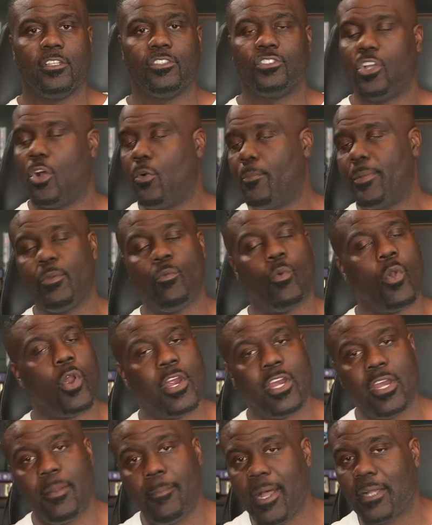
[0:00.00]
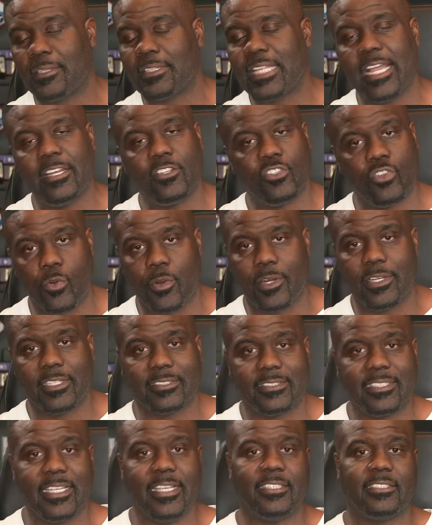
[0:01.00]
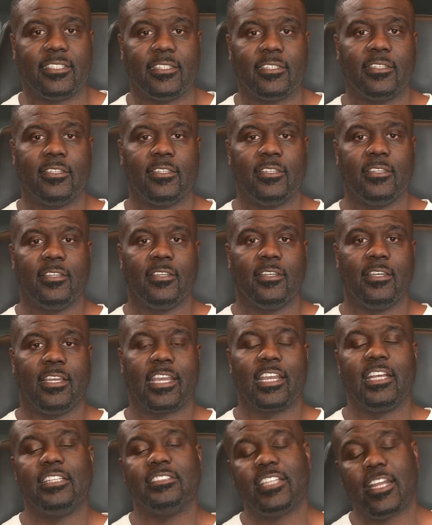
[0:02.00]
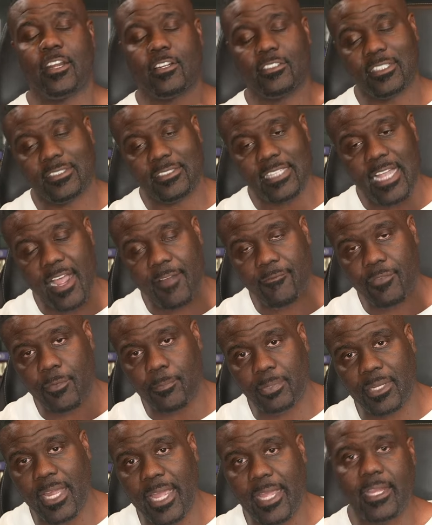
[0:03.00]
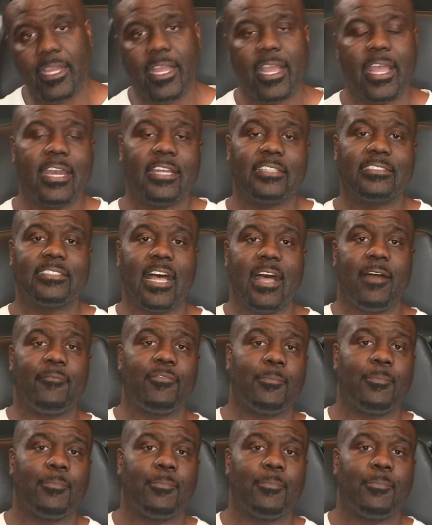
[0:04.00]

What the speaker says: Don't be worrying about that during the season because there's a time for play and a time for